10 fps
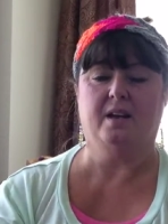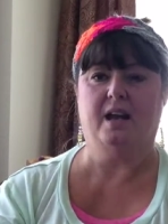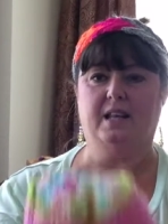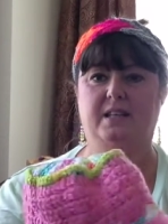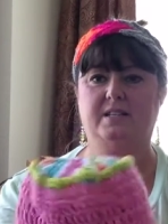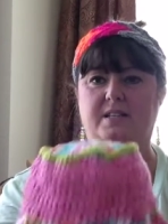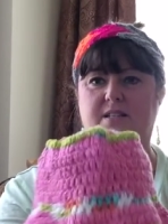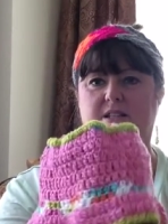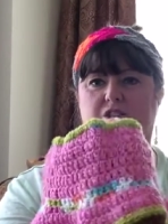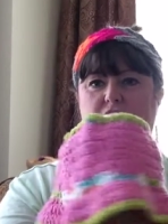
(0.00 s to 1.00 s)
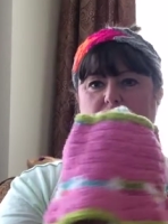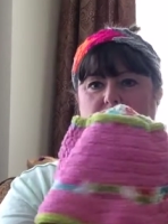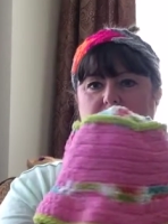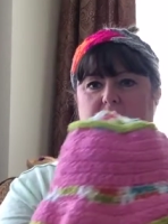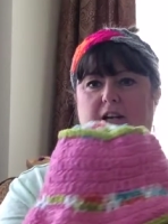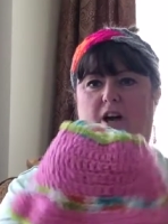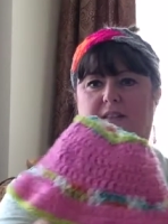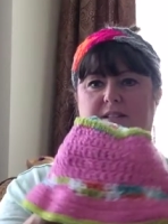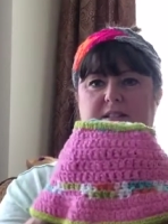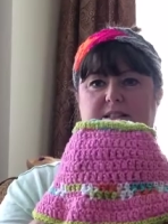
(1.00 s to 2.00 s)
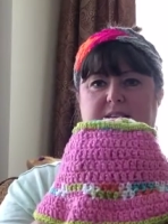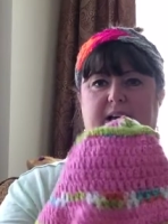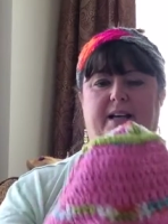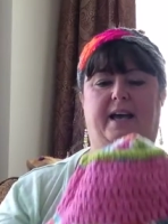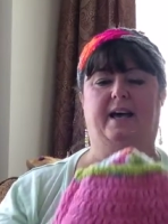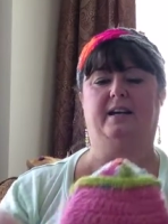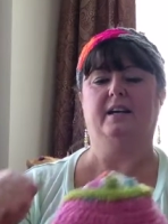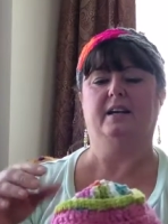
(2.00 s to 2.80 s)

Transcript: And this is the children's. I call this the Zach hat.